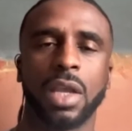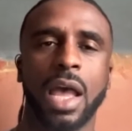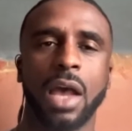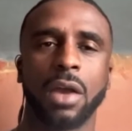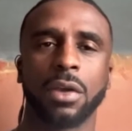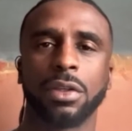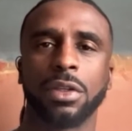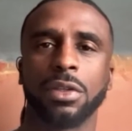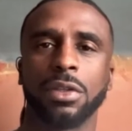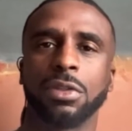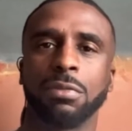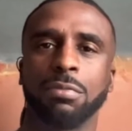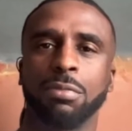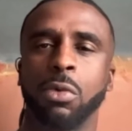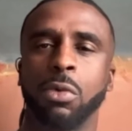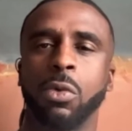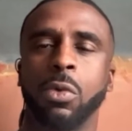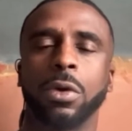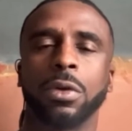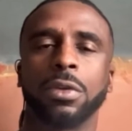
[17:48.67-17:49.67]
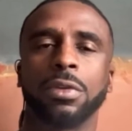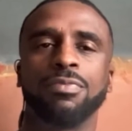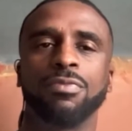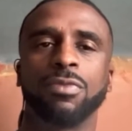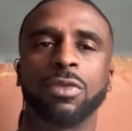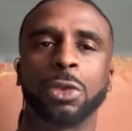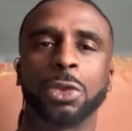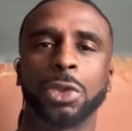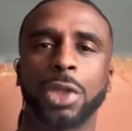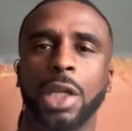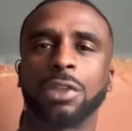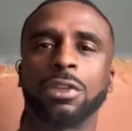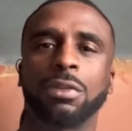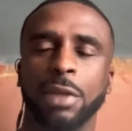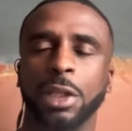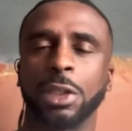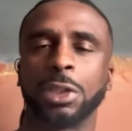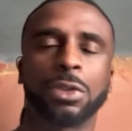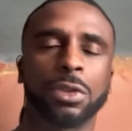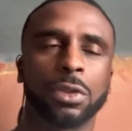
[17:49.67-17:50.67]
how can it support
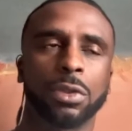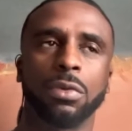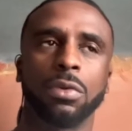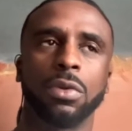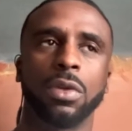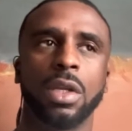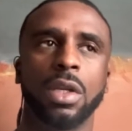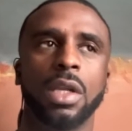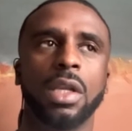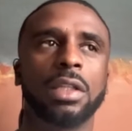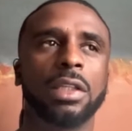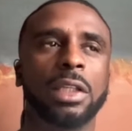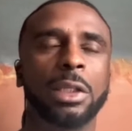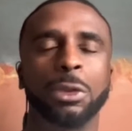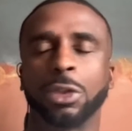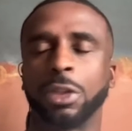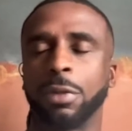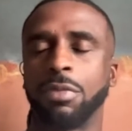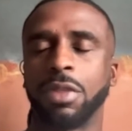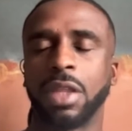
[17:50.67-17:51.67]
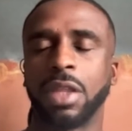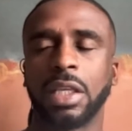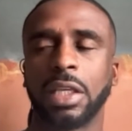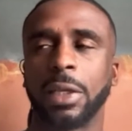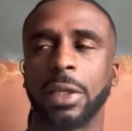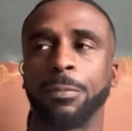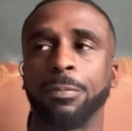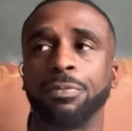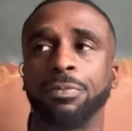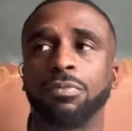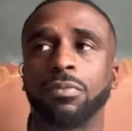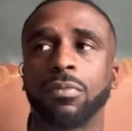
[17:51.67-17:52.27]
transformational leadership thinking?